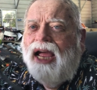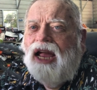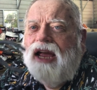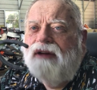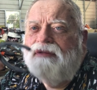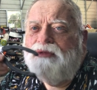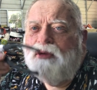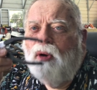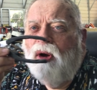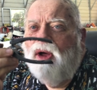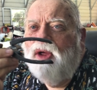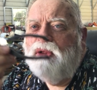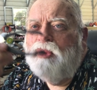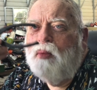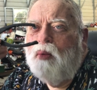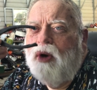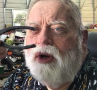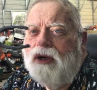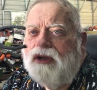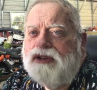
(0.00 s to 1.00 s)
After all the
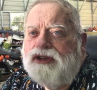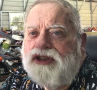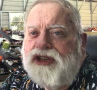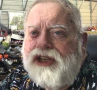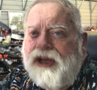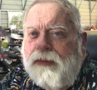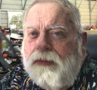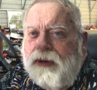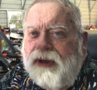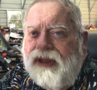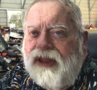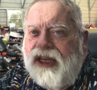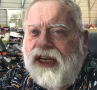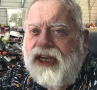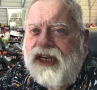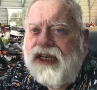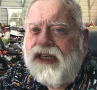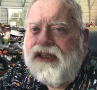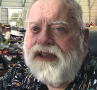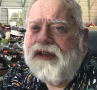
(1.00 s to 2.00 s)
work dipping
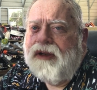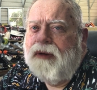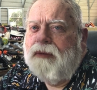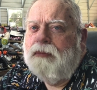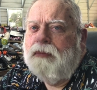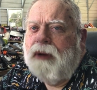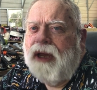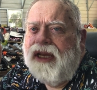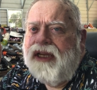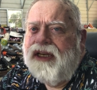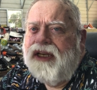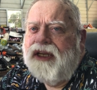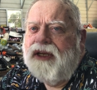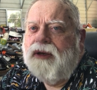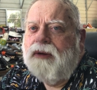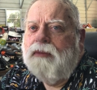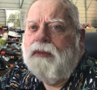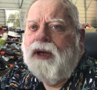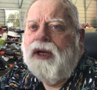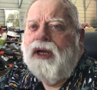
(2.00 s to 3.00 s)
these and painting
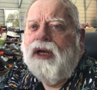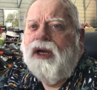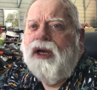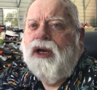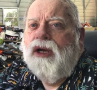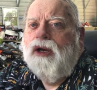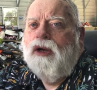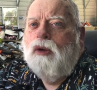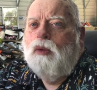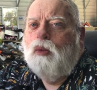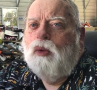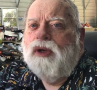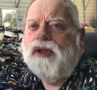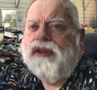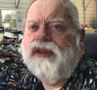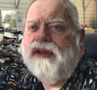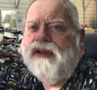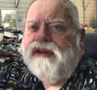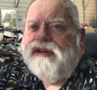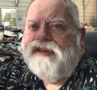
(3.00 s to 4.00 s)
them with
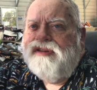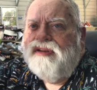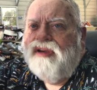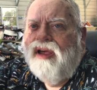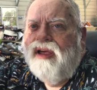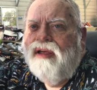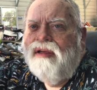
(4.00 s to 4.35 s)
this